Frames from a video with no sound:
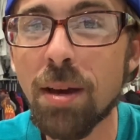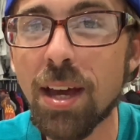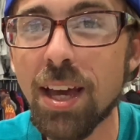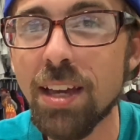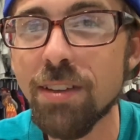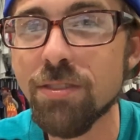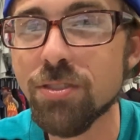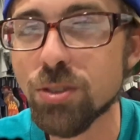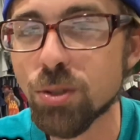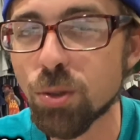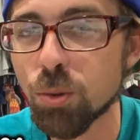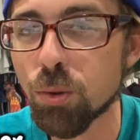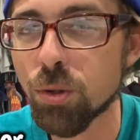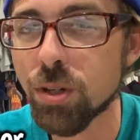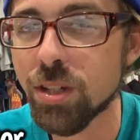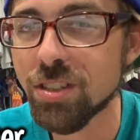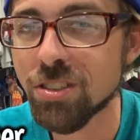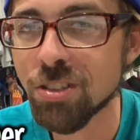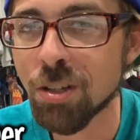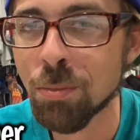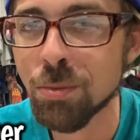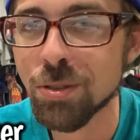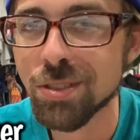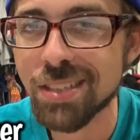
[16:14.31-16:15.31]
I have
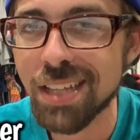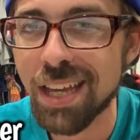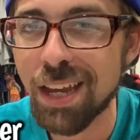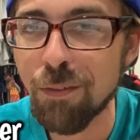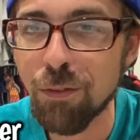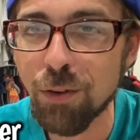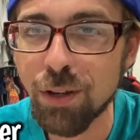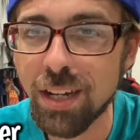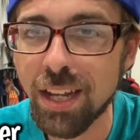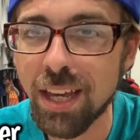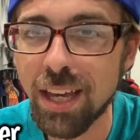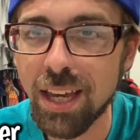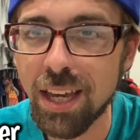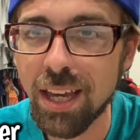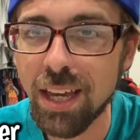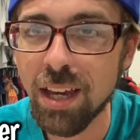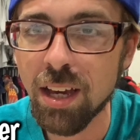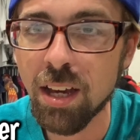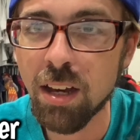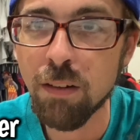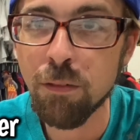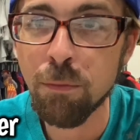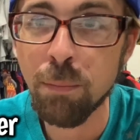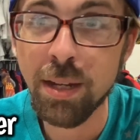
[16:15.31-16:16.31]
stories almost every day
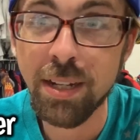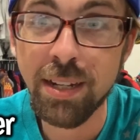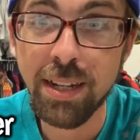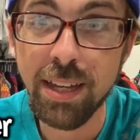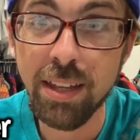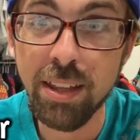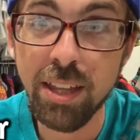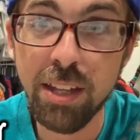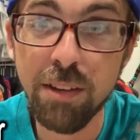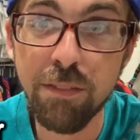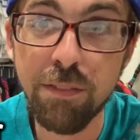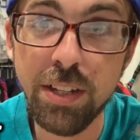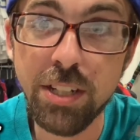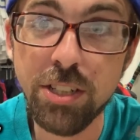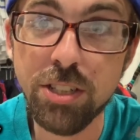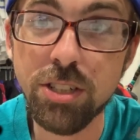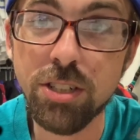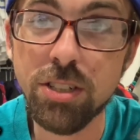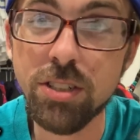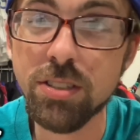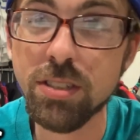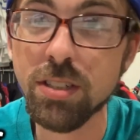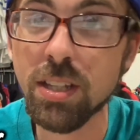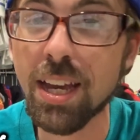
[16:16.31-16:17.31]
of my daily
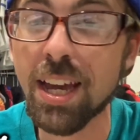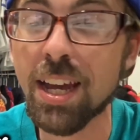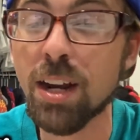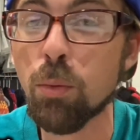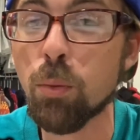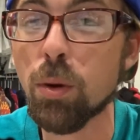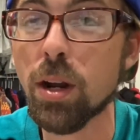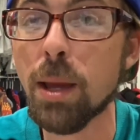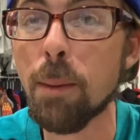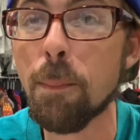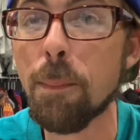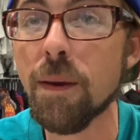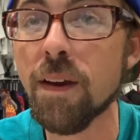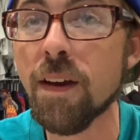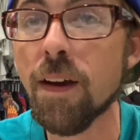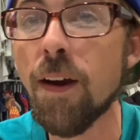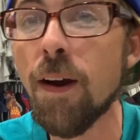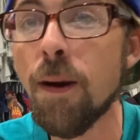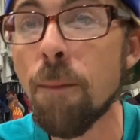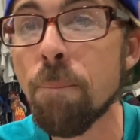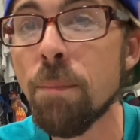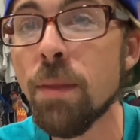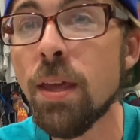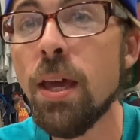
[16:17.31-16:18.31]
adventures and kind of what I pick
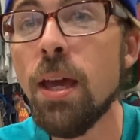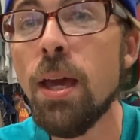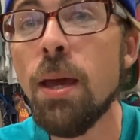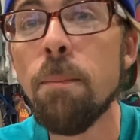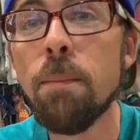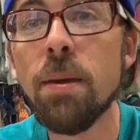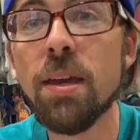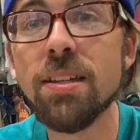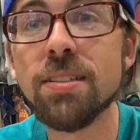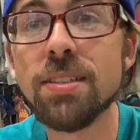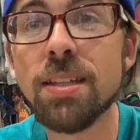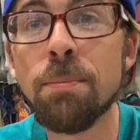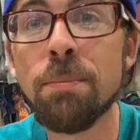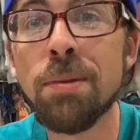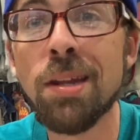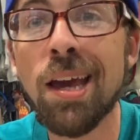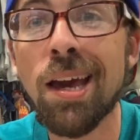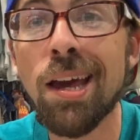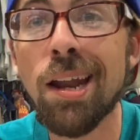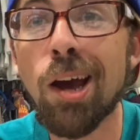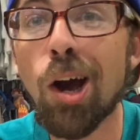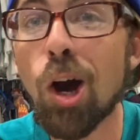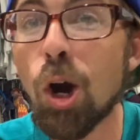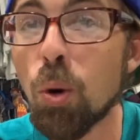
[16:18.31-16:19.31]
up, because I'm
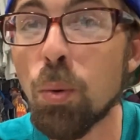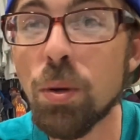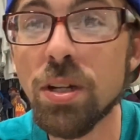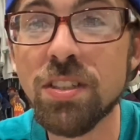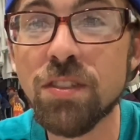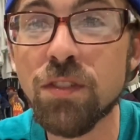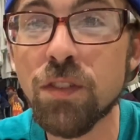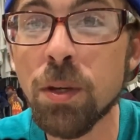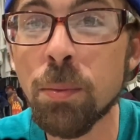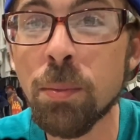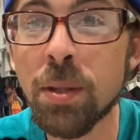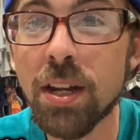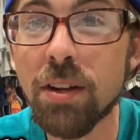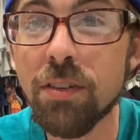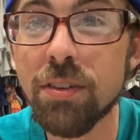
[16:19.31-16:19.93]
not always filming